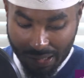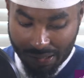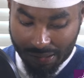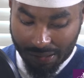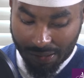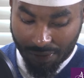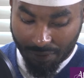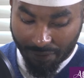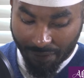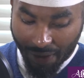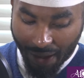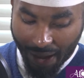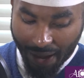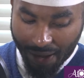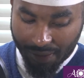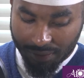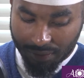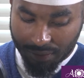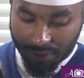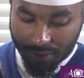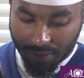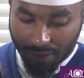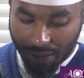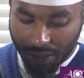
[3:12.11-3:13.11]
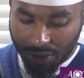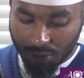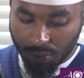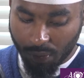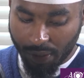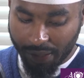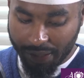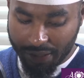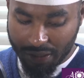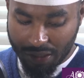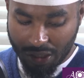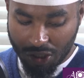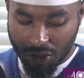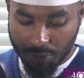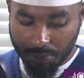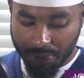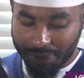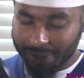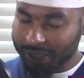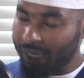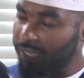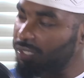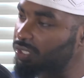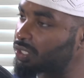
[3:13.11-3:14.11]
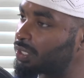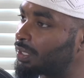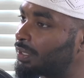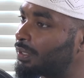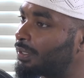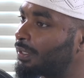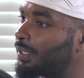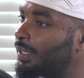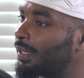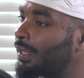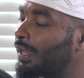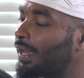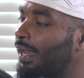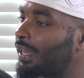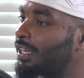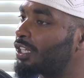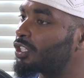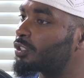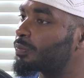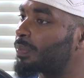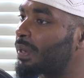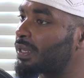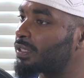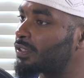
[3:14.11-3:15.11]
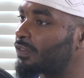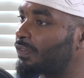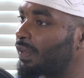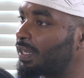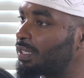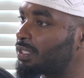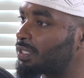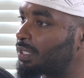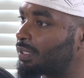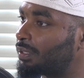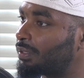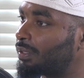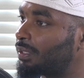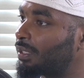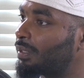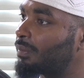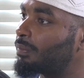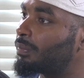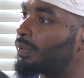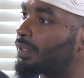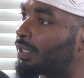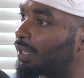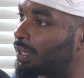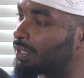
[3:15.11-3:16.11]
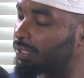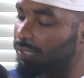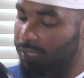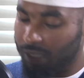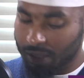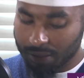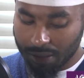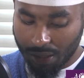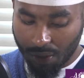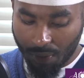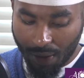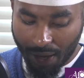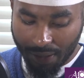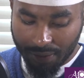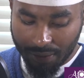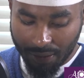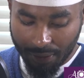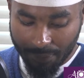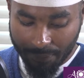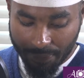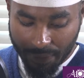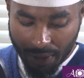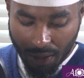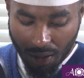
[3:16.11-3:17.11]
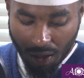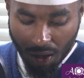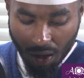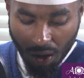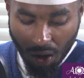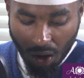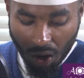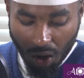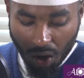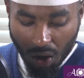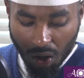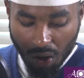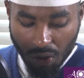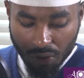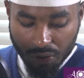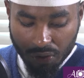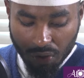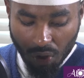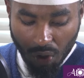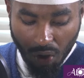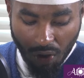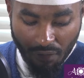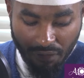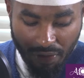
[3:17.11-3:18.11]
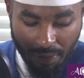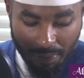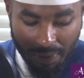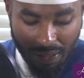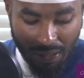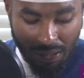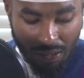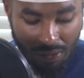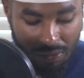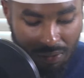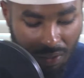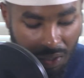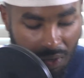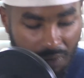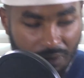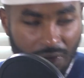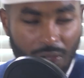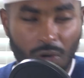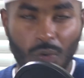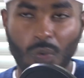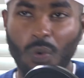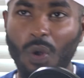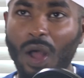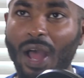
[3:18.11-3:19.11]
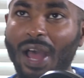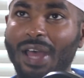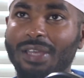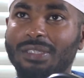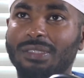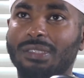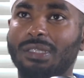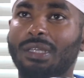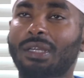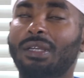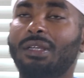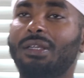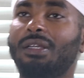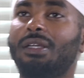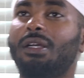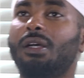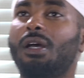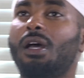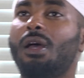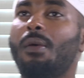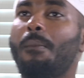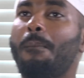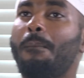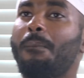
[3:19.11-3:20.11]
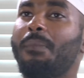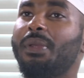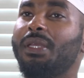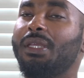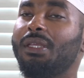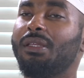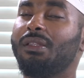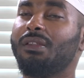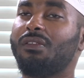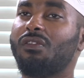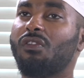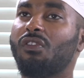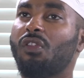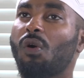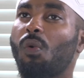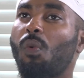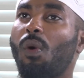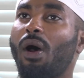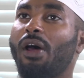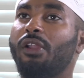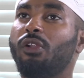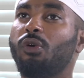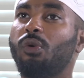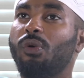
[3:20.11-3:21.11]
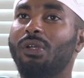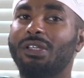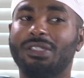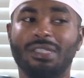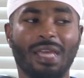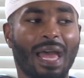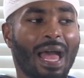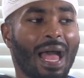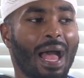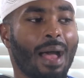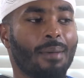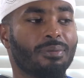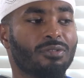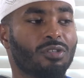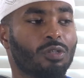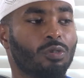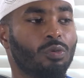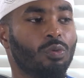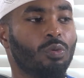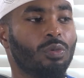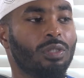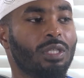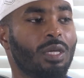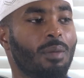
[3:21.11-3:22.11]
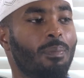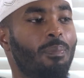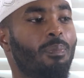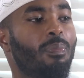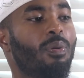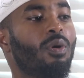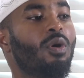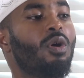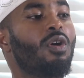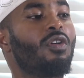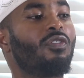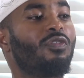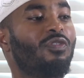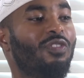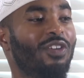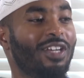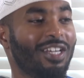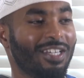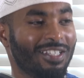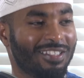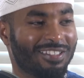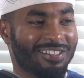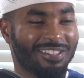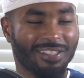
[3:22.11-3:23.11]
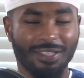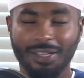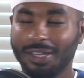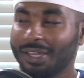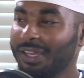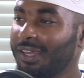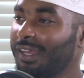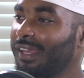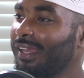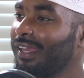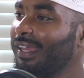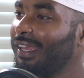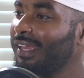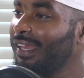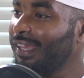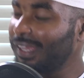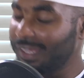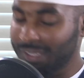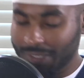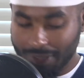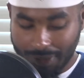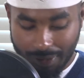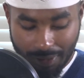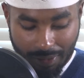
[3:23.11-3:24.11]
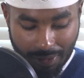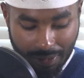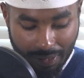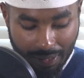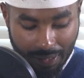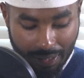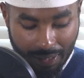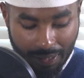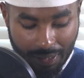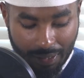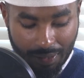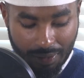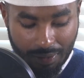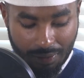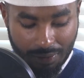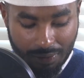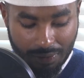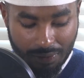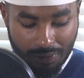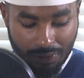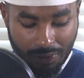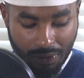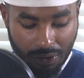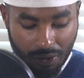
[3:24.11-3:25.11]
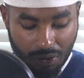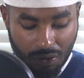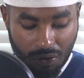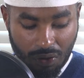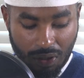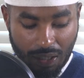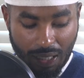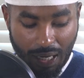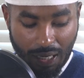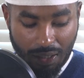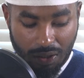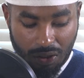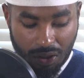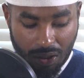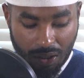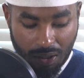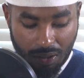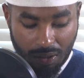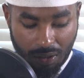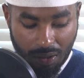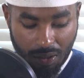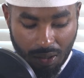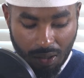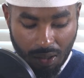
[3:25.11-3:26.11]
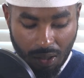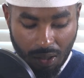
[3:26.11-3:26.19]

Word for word: is the vast, as well as his protection and his preservation, because okay. he is al-Wasi'. Also of the meanings of al-Wasi' means the one who is absolutely perfect in his creation